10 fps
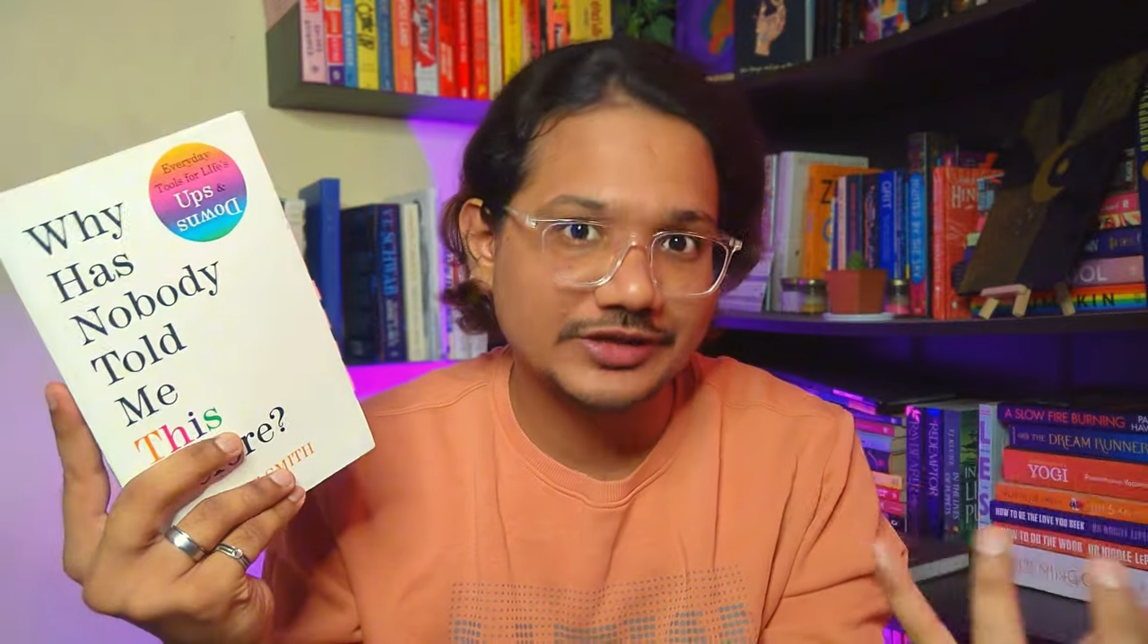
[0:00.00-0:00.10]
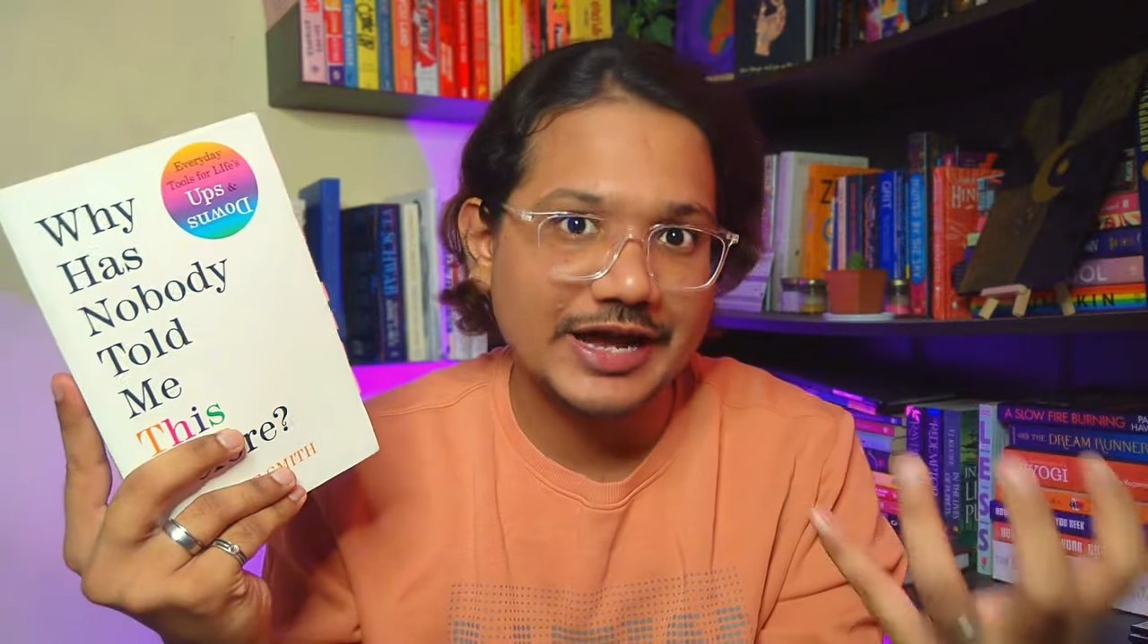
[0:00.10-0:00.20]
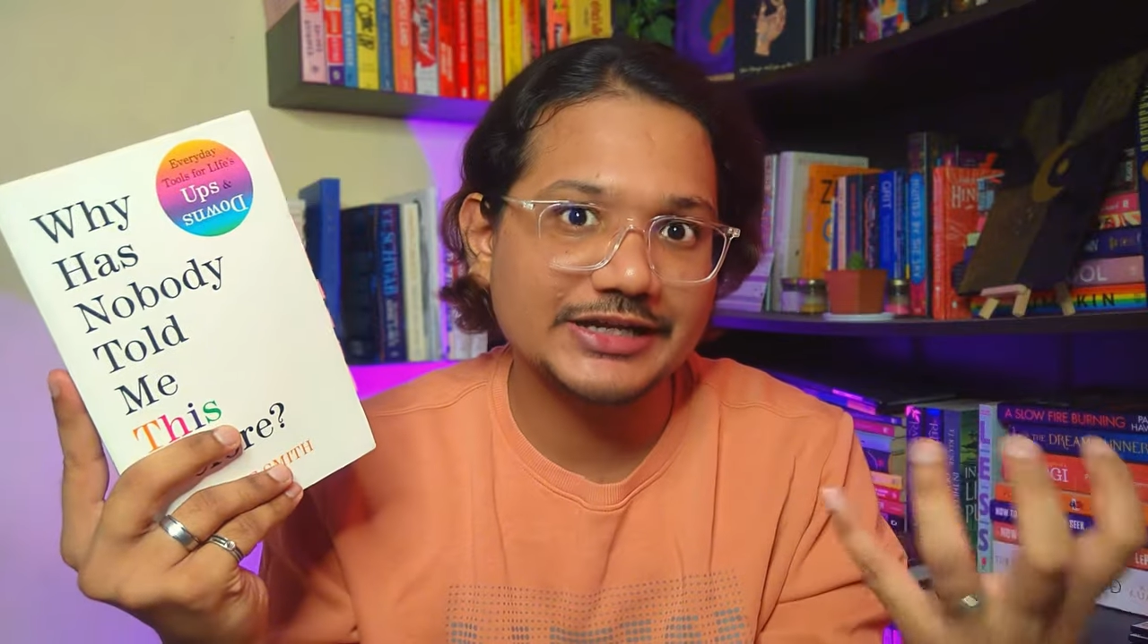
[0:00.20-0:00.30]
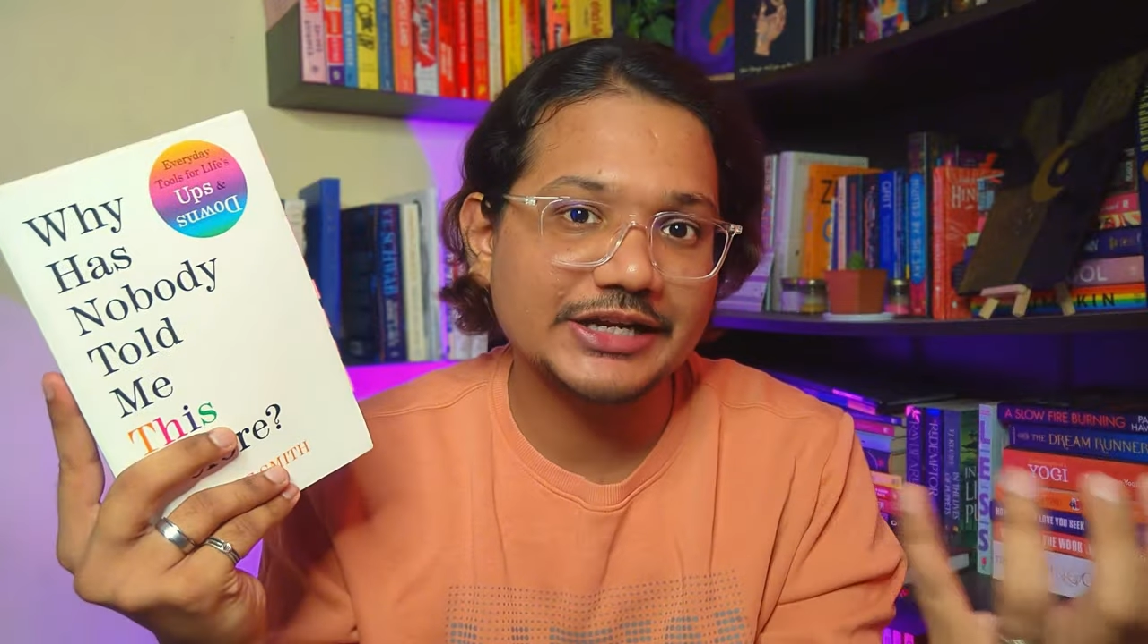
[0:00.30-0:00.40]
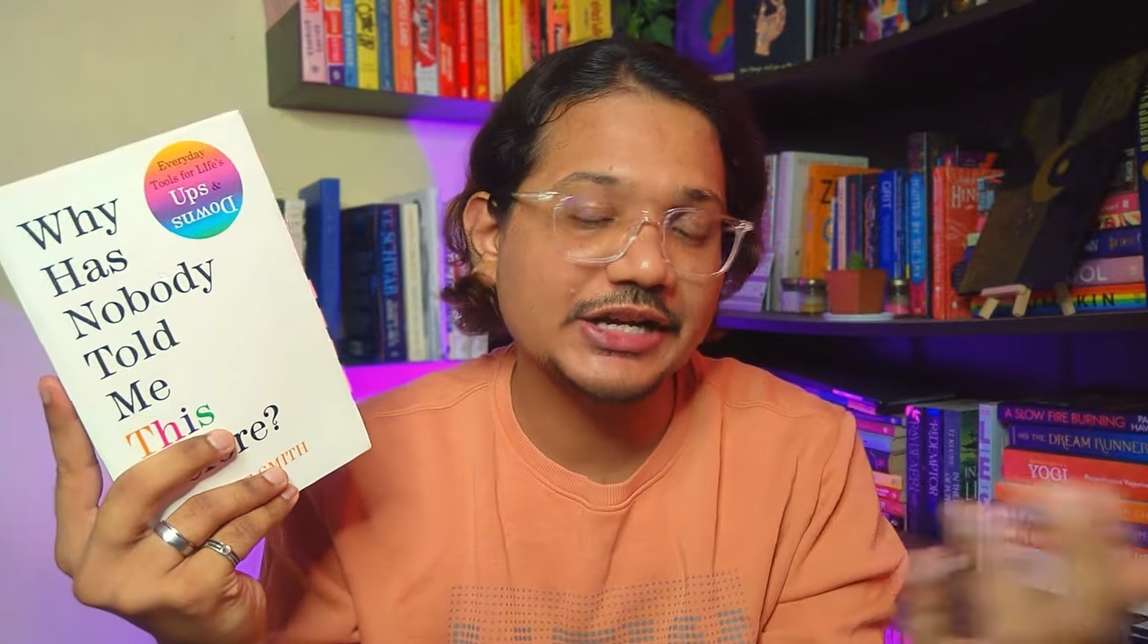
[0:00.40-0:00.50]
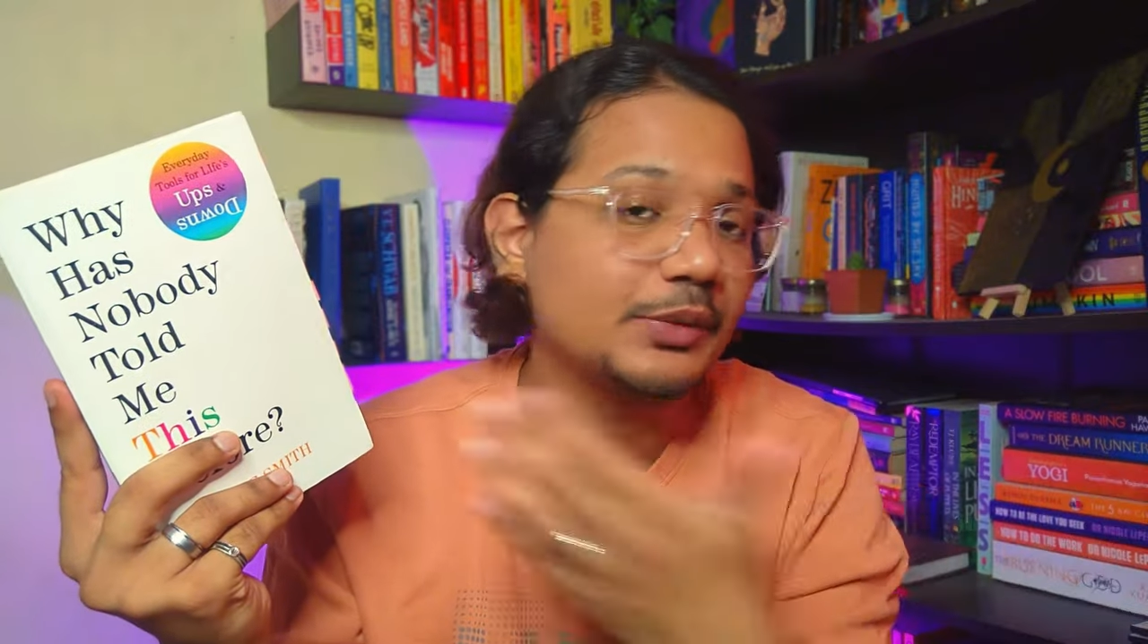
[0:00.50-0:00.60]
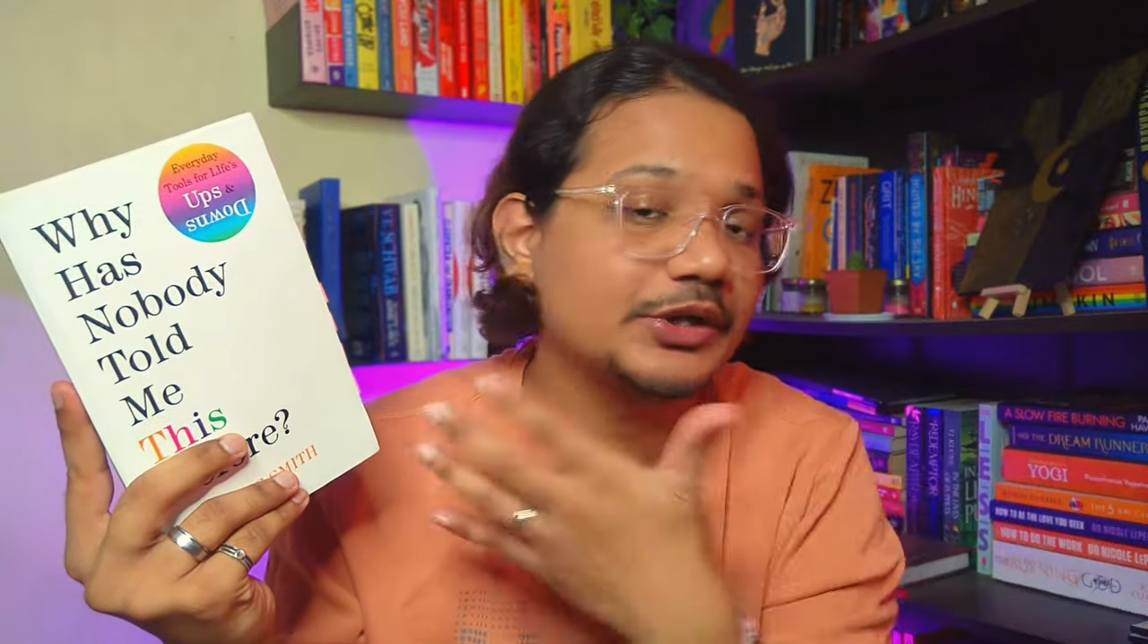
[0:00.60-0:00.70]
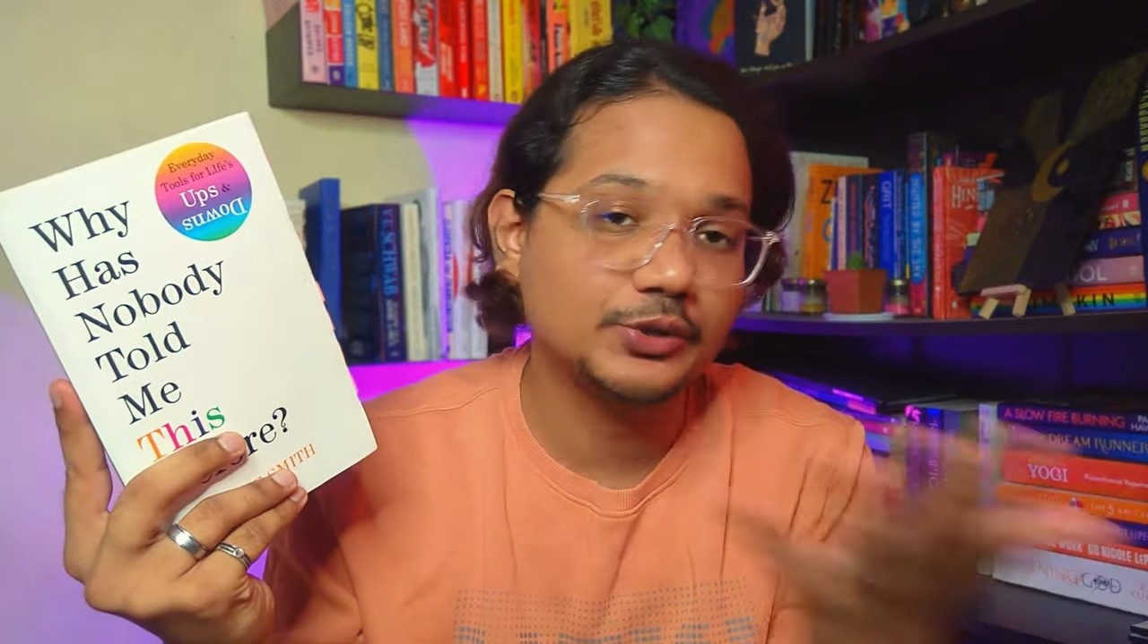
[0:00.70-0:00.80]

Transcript: or sad in any way